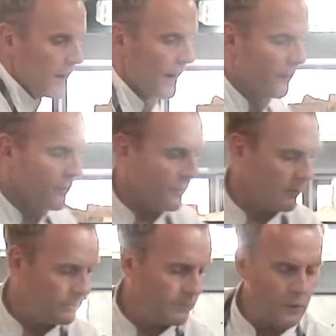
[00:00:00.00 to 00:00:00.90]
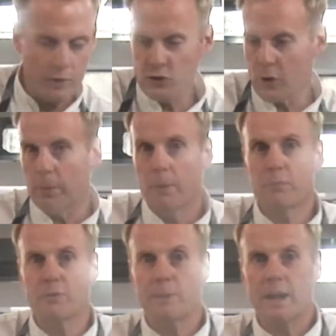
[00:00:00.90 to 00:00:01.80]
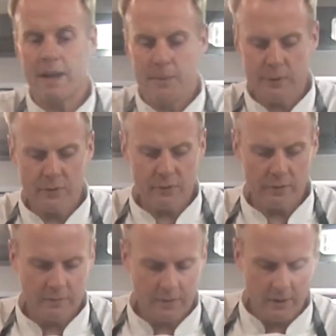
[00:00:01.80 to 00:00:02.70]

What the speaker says: Next, I'm going to chop up some capers.